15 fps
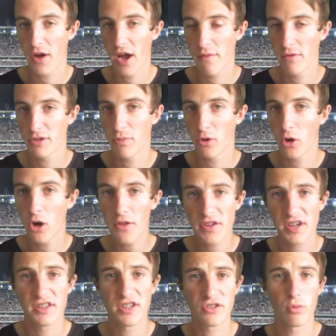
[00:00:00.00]
favourites, but I
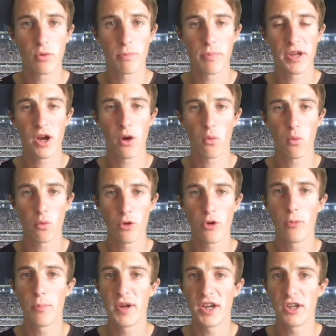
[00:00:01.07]
think this would be a
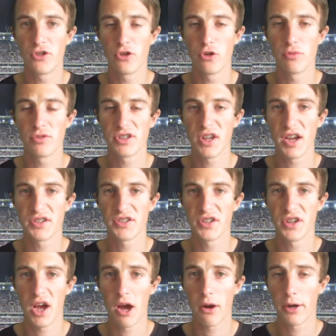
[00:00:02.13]
real big doomsday
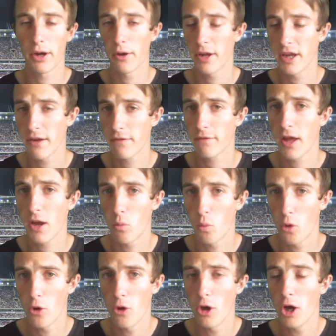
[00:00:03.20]
scenario if they
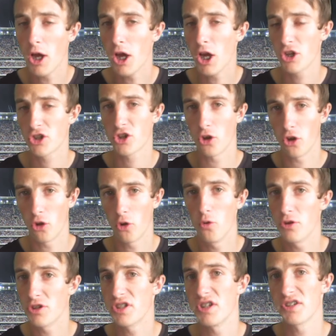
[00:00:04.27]
were to
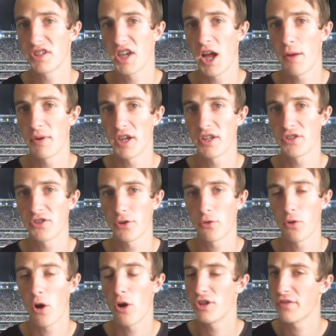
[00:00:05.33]
lose this game against the
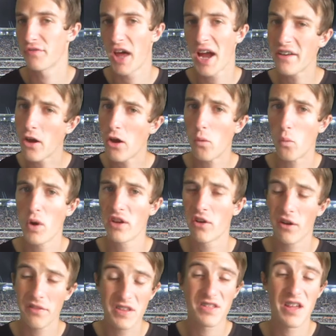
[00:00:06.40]
Crows. If they don't win,
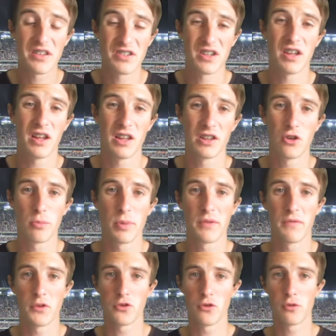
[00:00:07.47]
I think that's a little bit
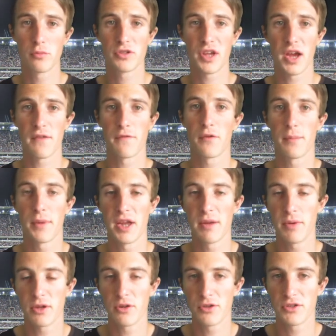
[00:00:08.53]
of a doomsday for me,
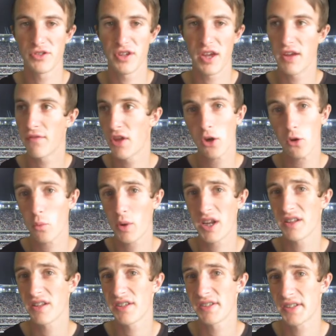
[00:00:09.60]
because if they're not
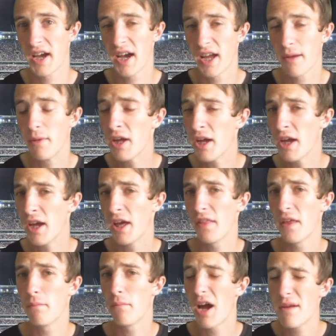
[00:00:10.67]
winning this game,
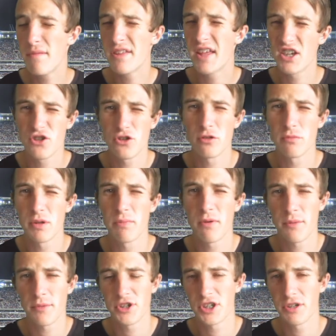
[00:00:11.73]
then maybe they shouldn't be
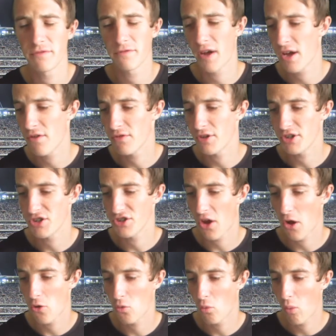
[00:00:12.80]
premiership favourites.
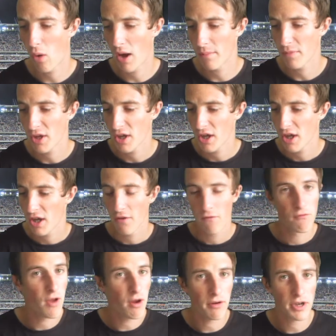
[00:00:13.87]
So
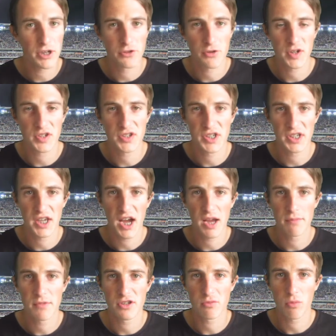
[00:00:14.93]
very interesting
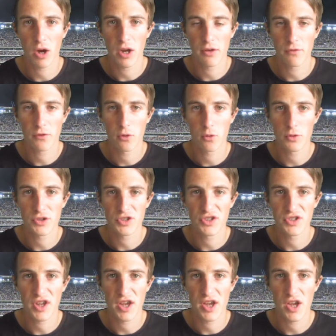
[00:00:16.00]
game, this one. Of
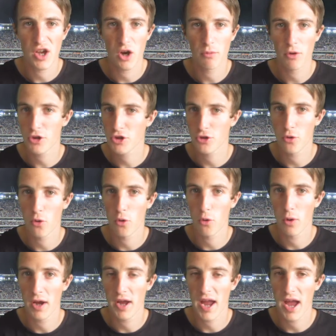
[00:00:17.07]
course, I'm not
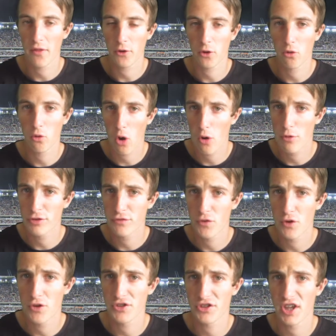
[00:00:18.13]
sure how the Crows
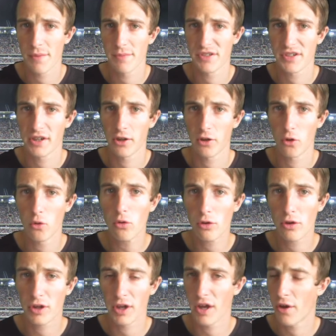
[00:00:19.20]
first team is going to
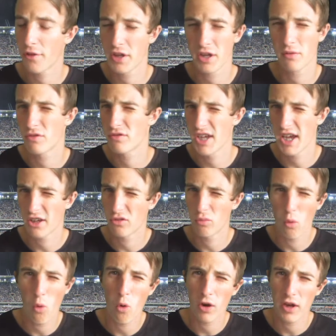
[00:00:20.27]
look. I think Tex
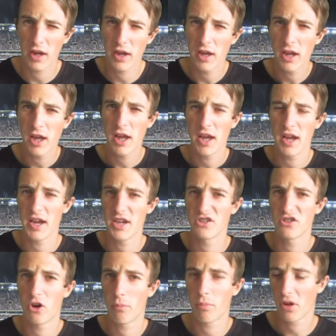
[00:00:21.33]
Walker
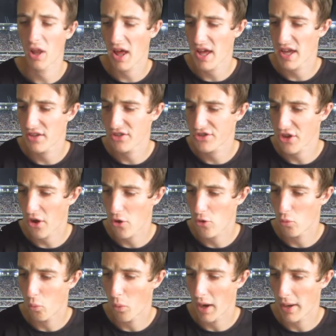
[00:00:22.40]
is not playing,
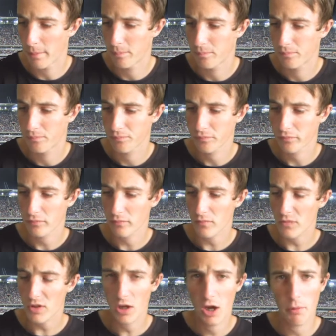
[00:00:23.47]
so
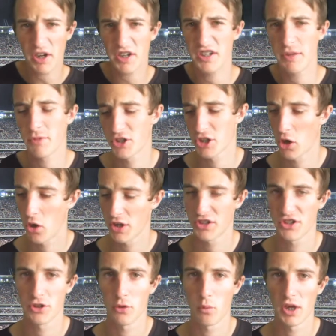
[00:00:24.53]
I'm going to tip the
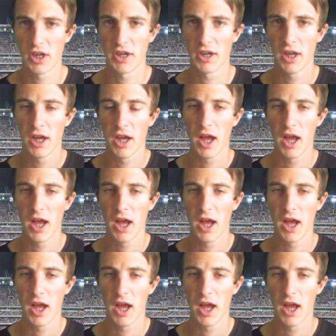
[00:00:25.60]
Giants to win